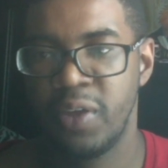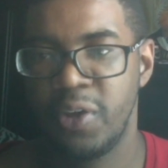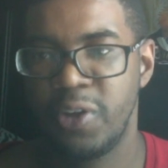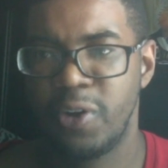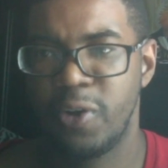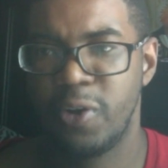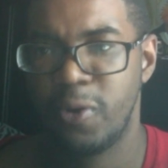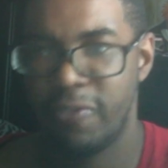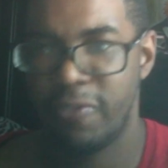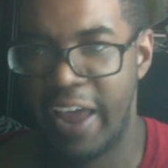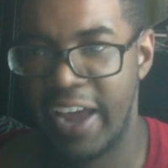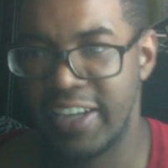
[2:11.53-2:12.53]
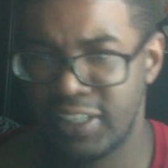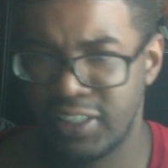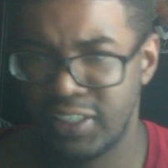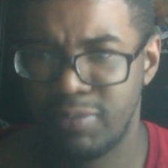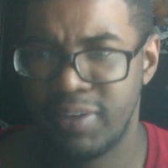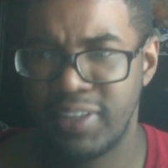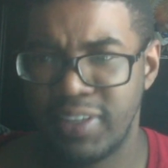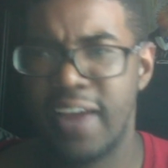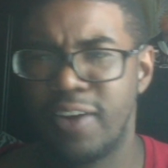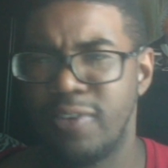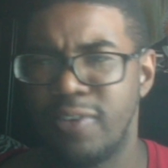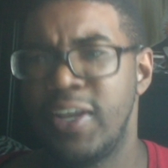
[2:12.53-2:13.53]
you know, fascism and
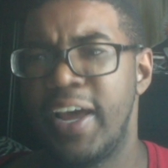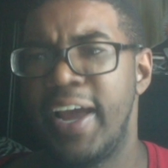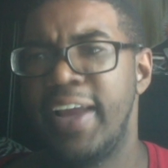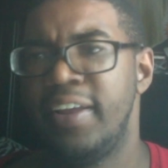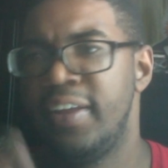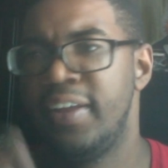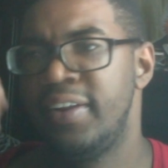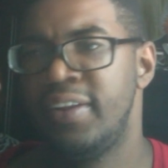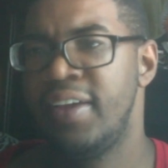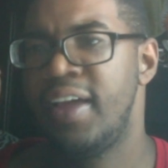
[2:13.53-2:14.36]
Attack on Titan